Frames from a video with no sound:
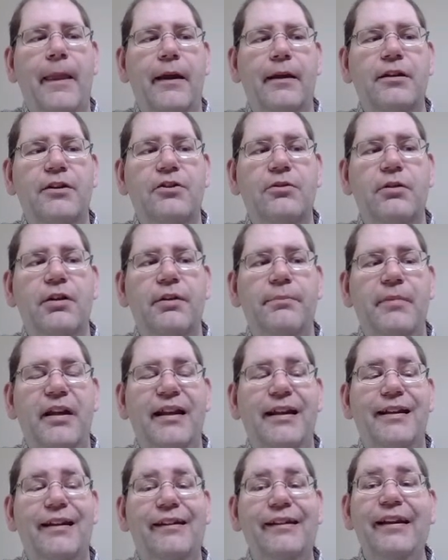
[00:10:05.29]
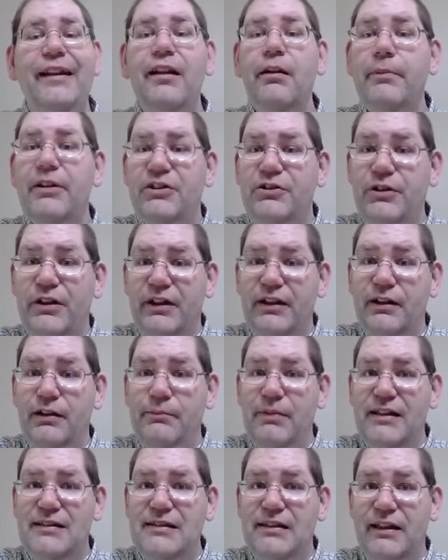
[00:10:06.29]
You could make it a little bit trickier
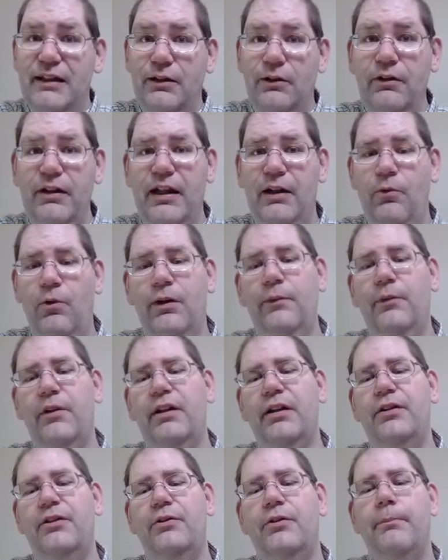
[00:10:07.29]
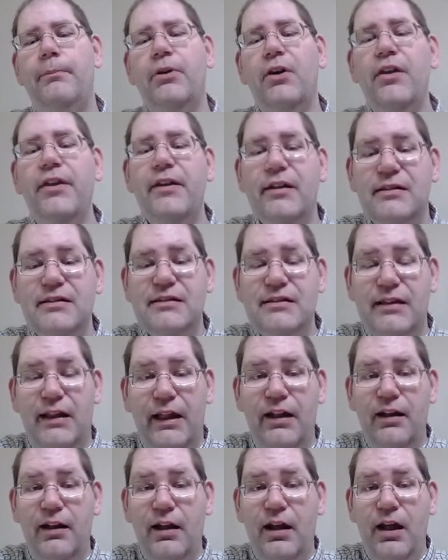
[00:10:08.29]
by saying, okay, well, I want to do a birth year
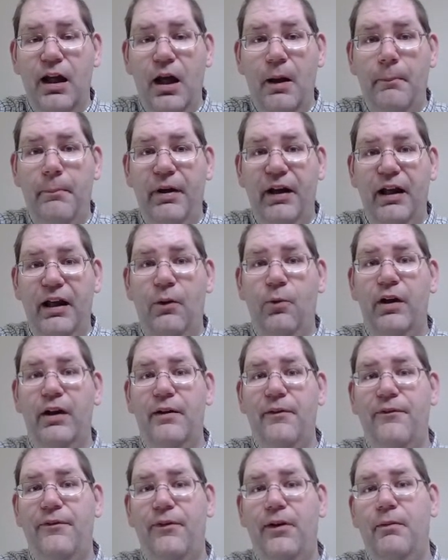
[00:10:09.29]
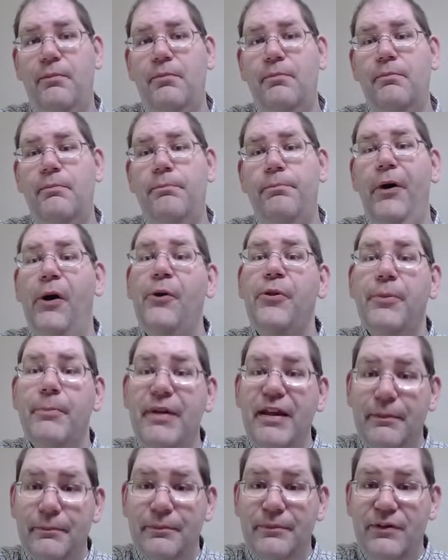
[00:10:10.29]
set, but I want it from both
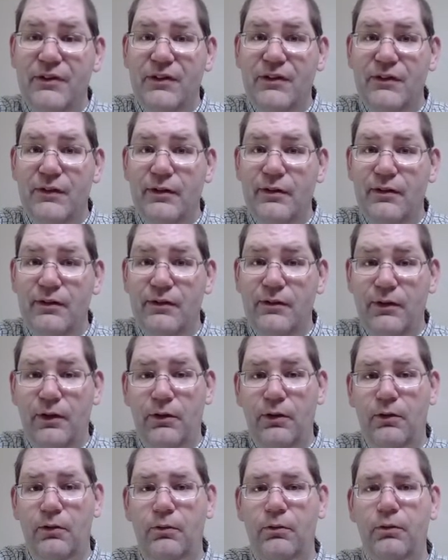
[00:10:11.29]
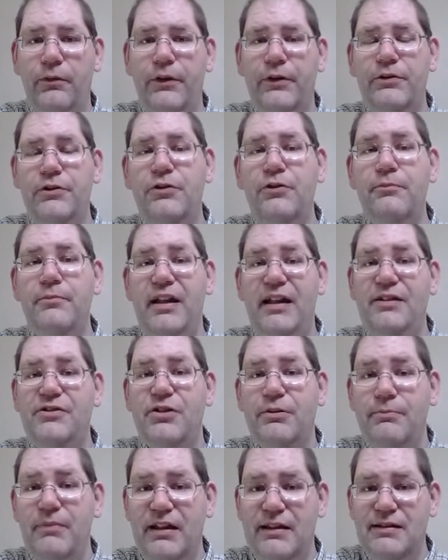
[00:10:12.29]
mints. So the 2
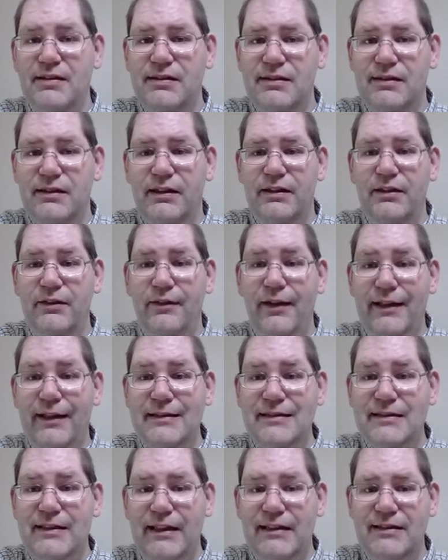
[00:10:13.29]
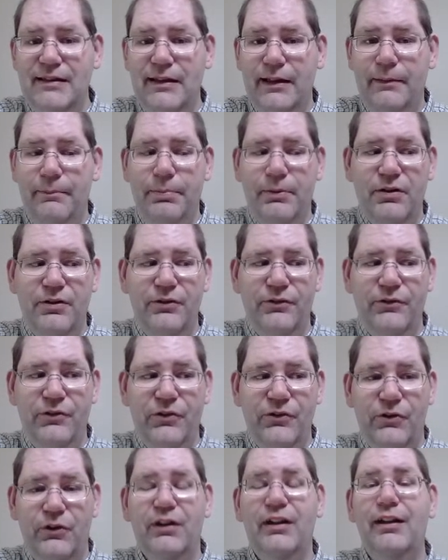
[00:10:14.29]
major mints in the United States that produce
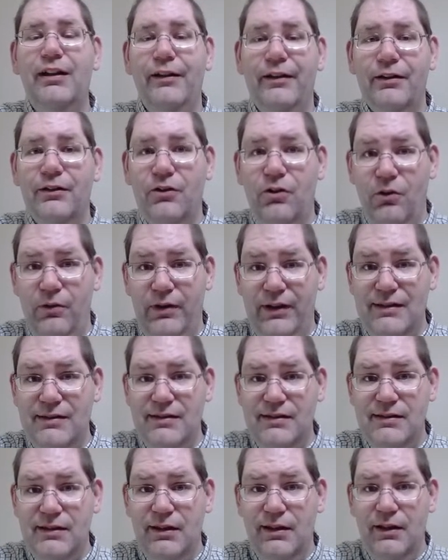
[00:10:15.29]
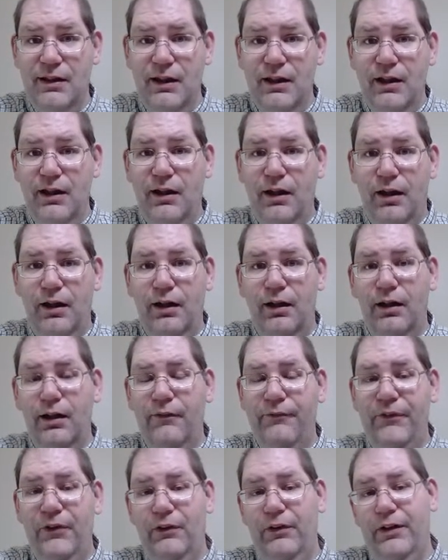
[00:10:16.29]
circulated coins are
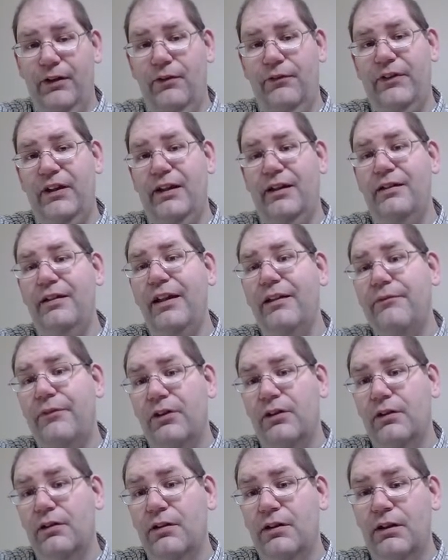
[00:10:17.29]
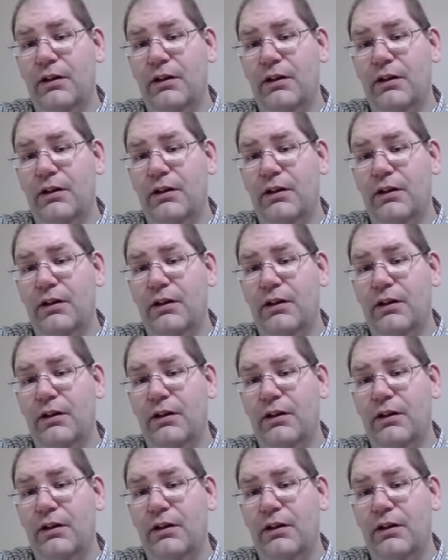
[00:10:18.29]
Philadelphia and Denver.